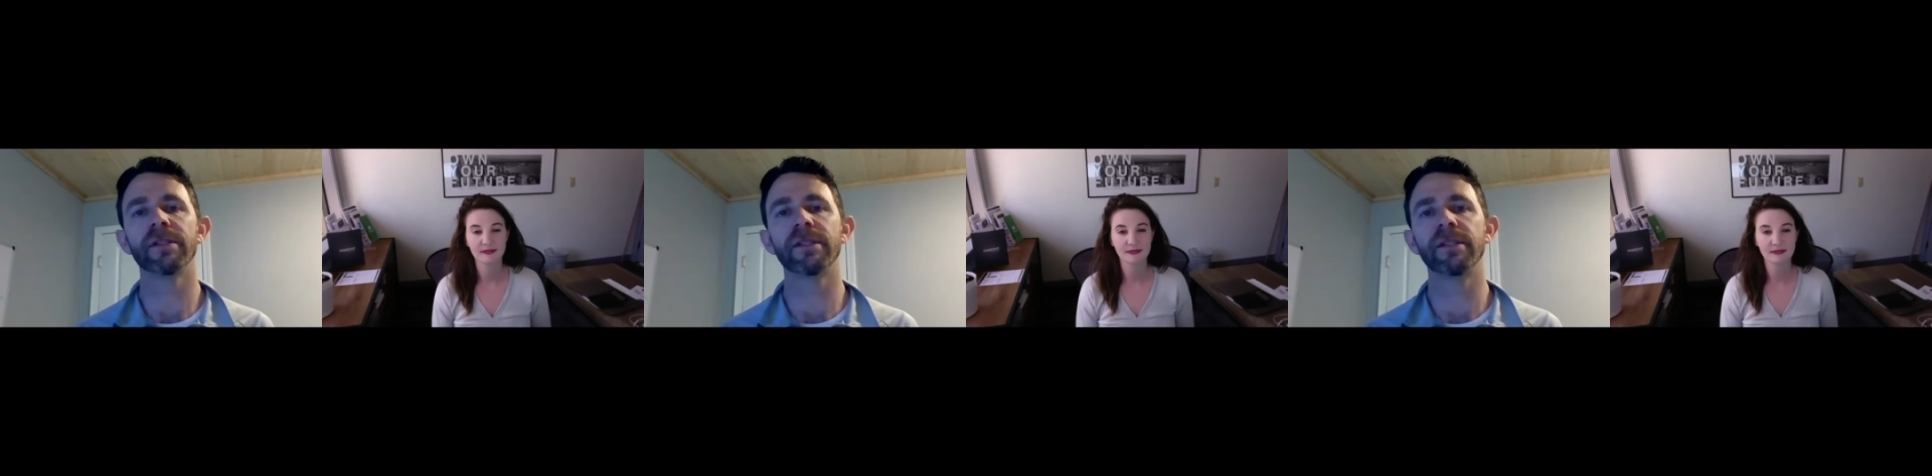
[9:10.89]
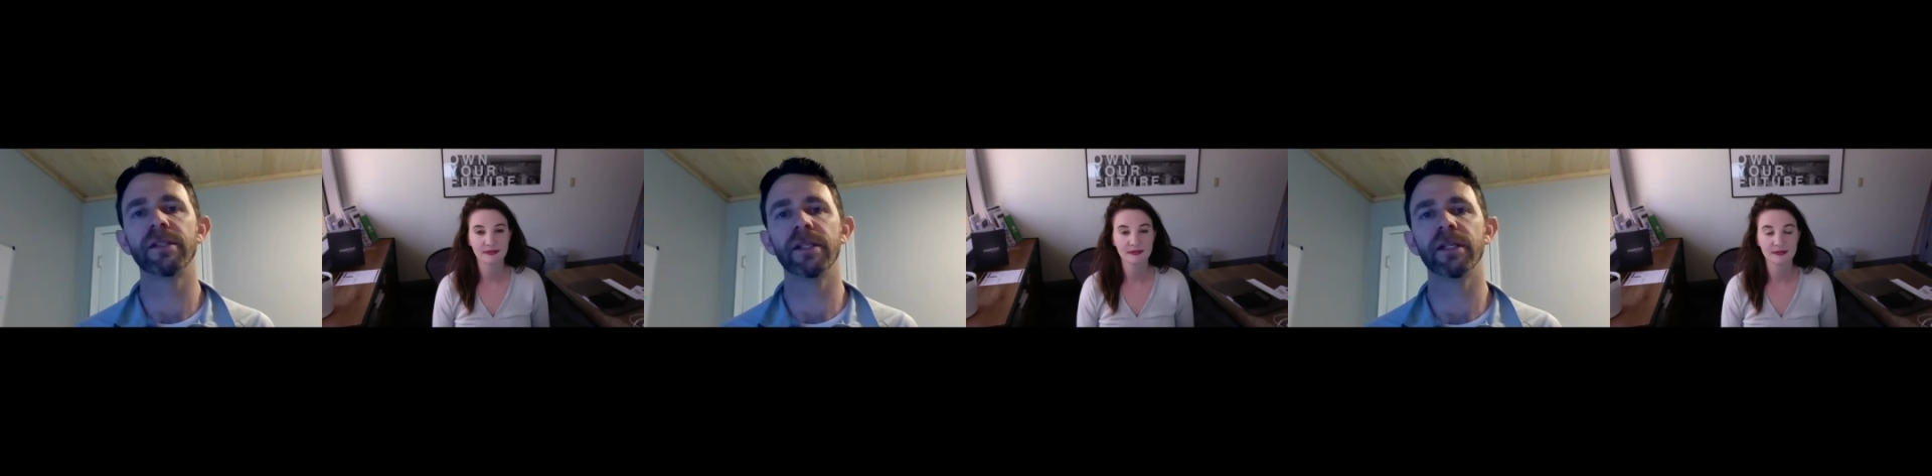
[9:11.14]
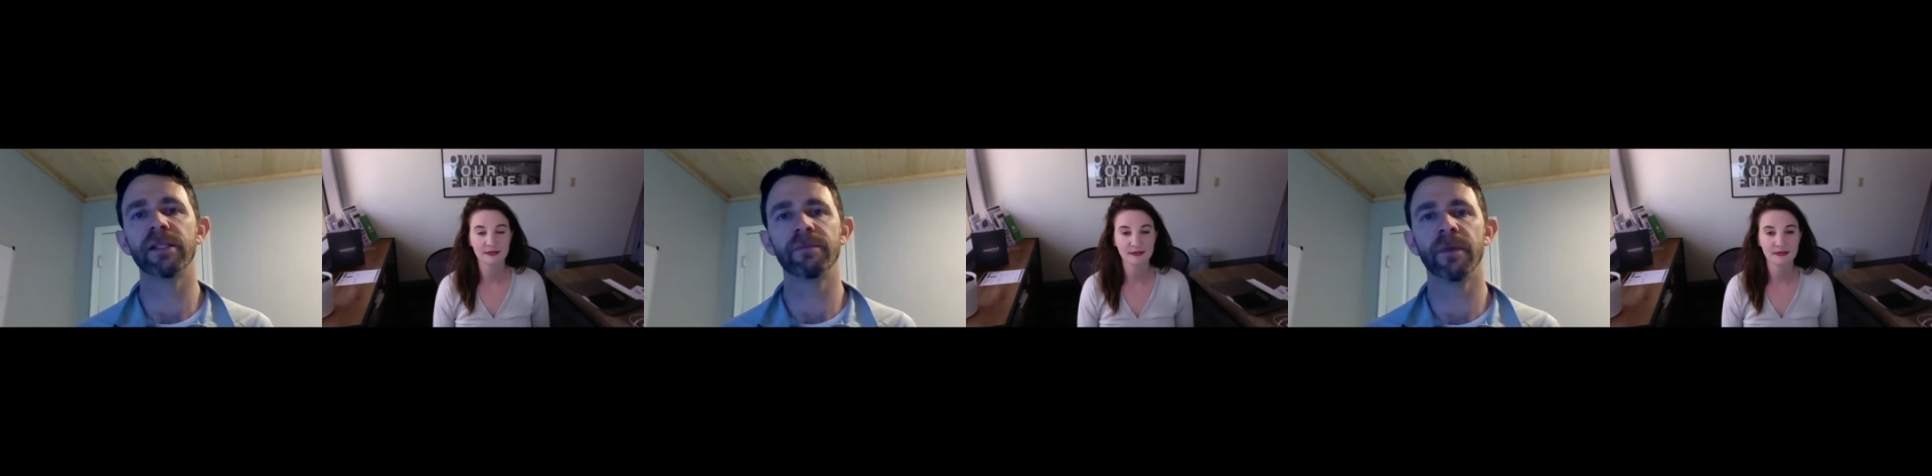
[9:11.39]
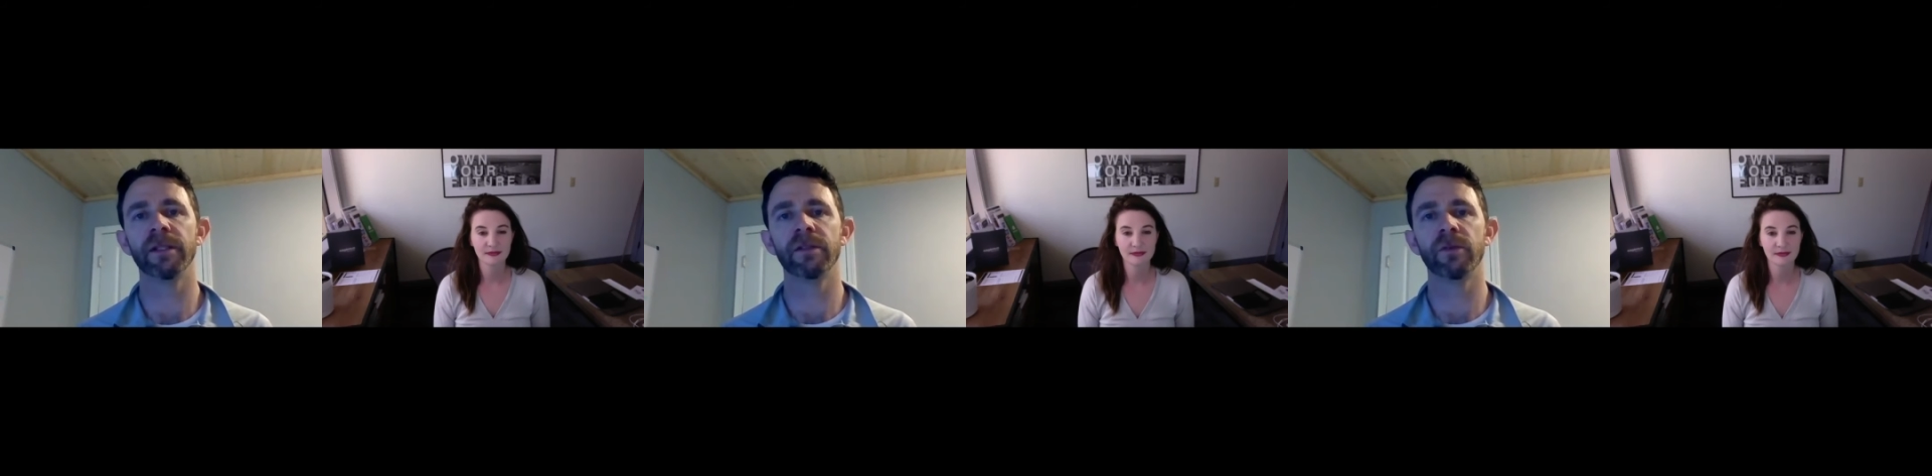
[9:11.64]
6
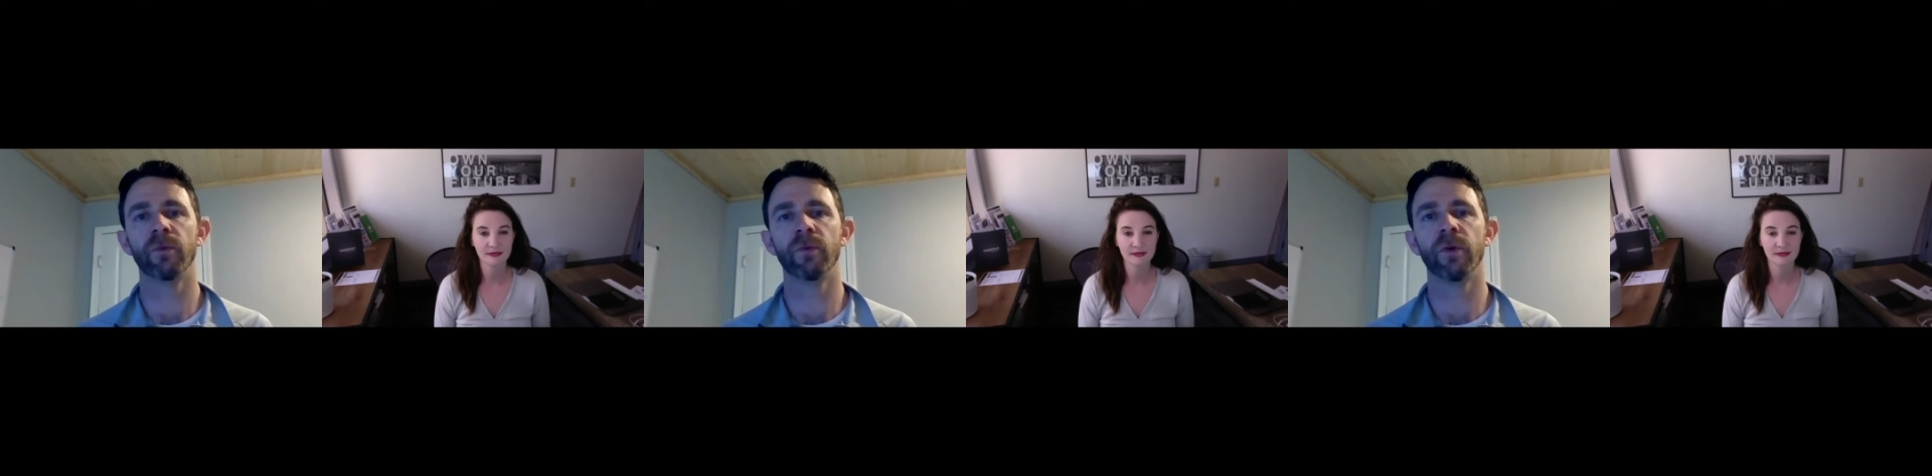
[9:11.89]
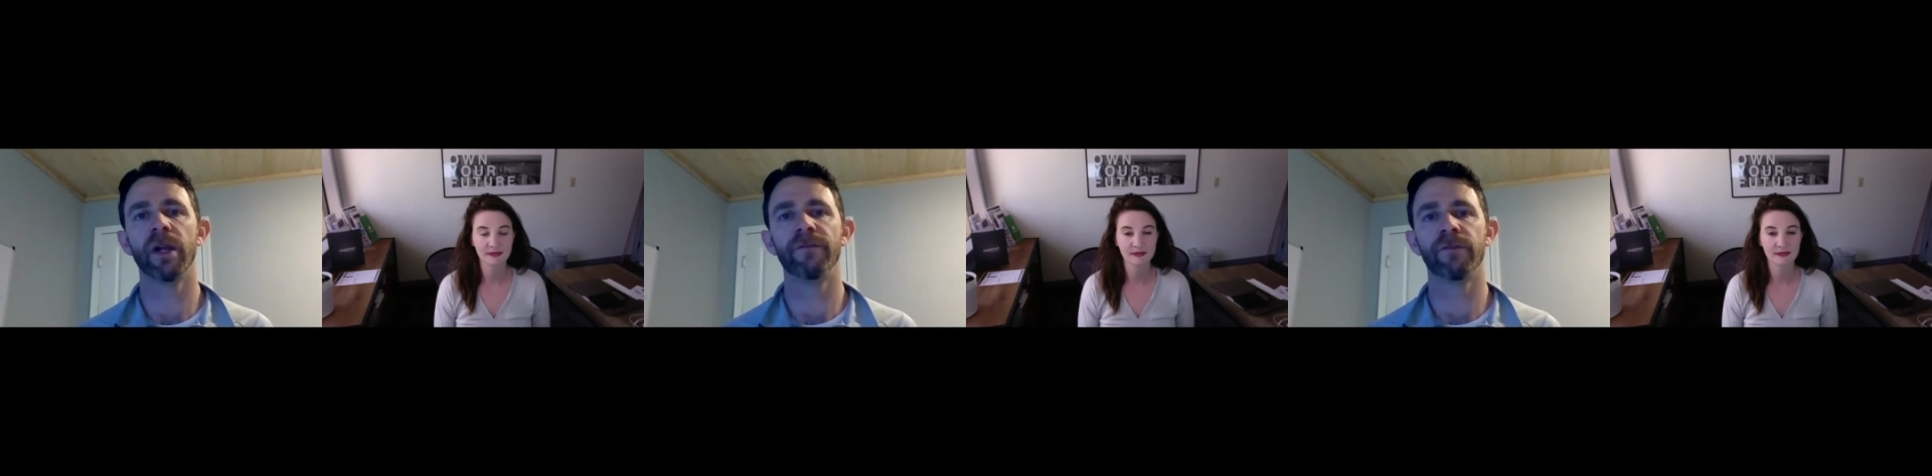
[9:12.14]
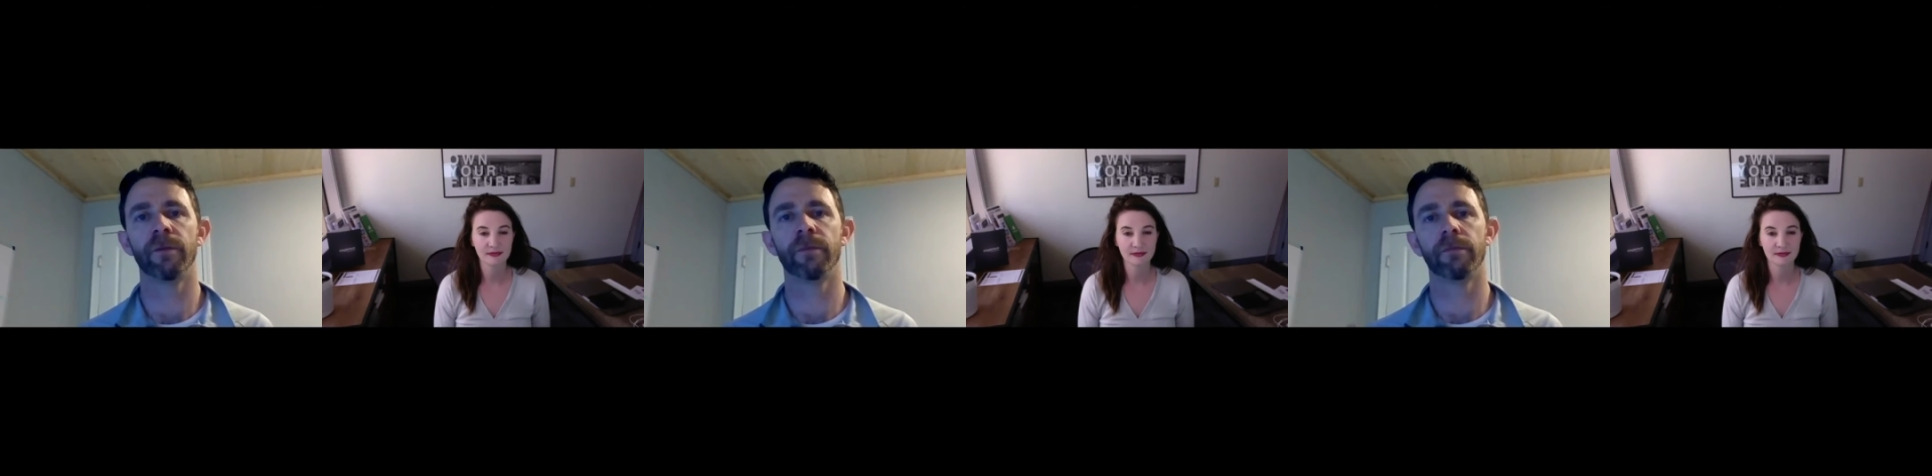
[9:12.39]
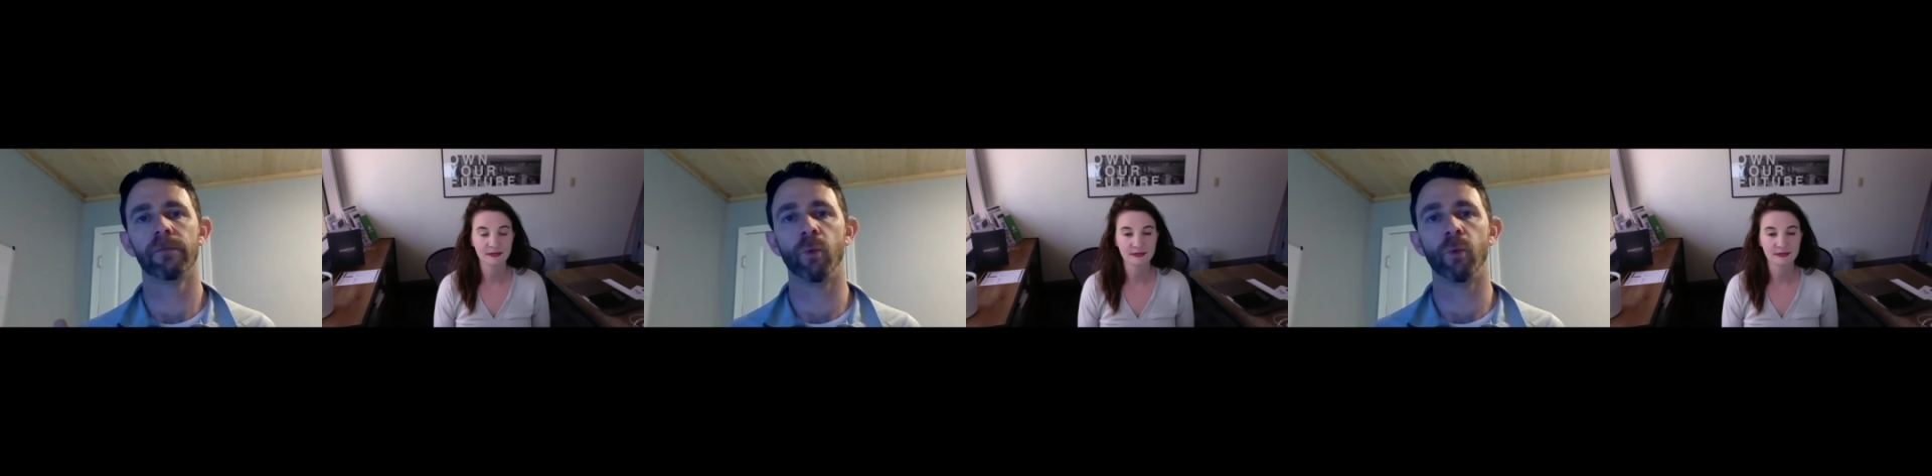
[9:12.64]
months away from